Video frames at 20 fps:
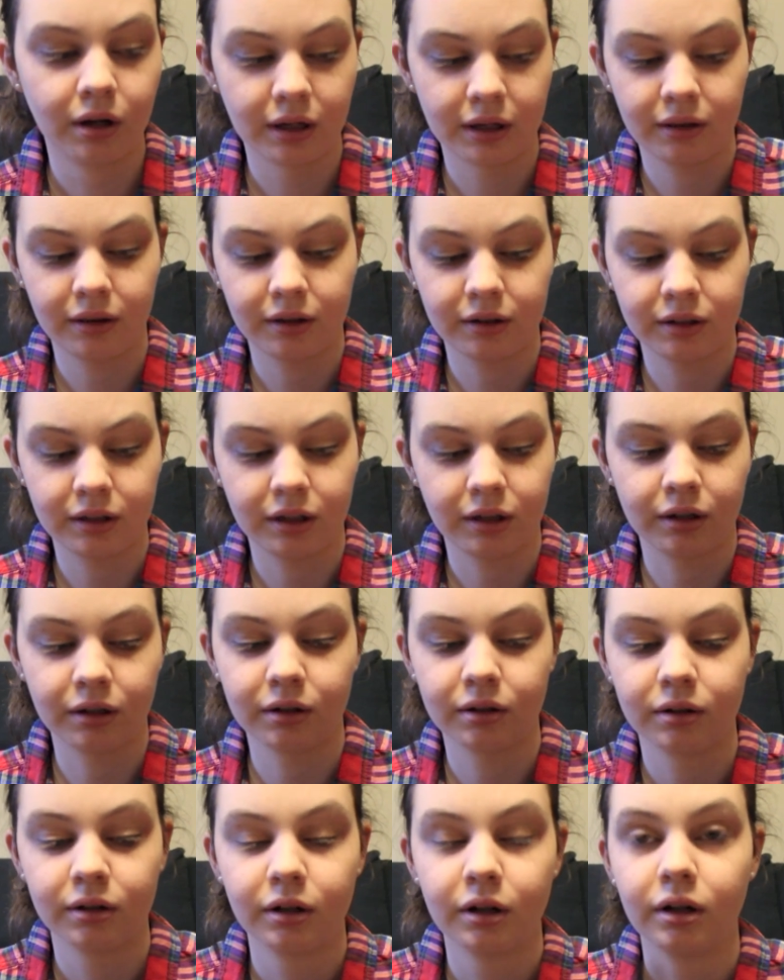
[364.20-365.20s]
I then take
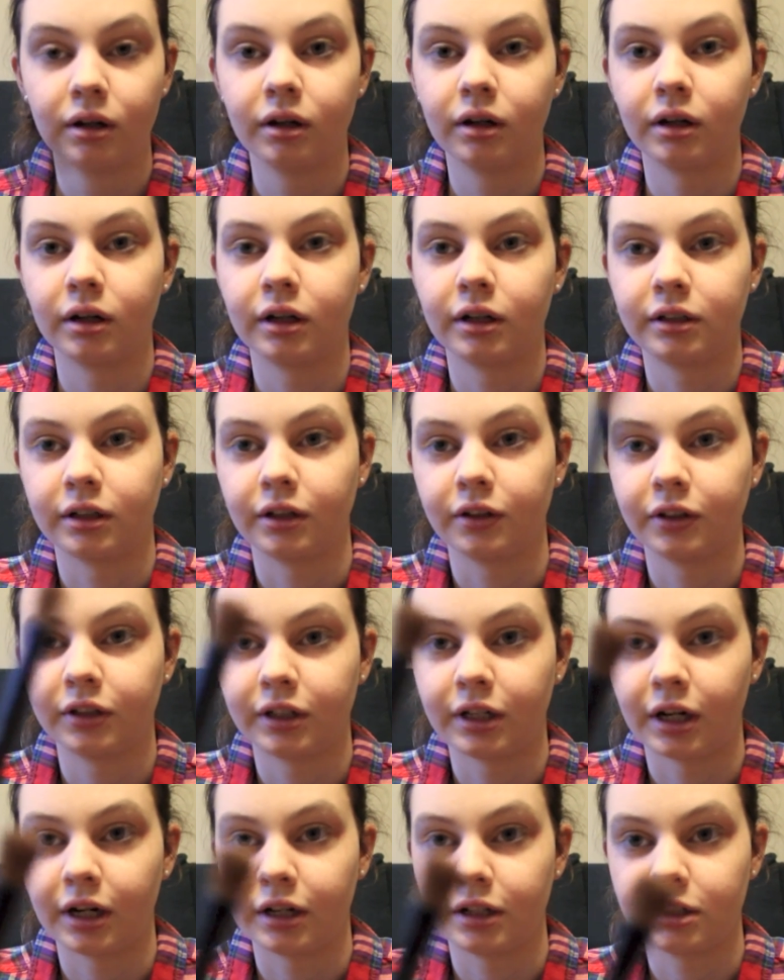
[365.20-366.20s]

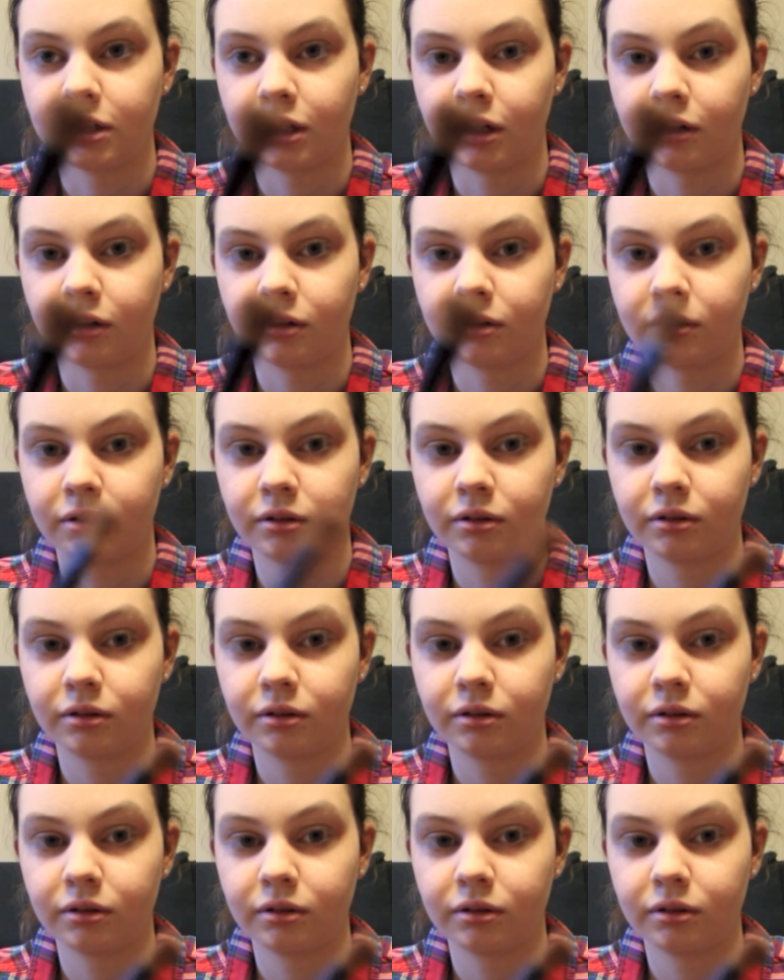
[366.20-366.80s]
another eyeshadow.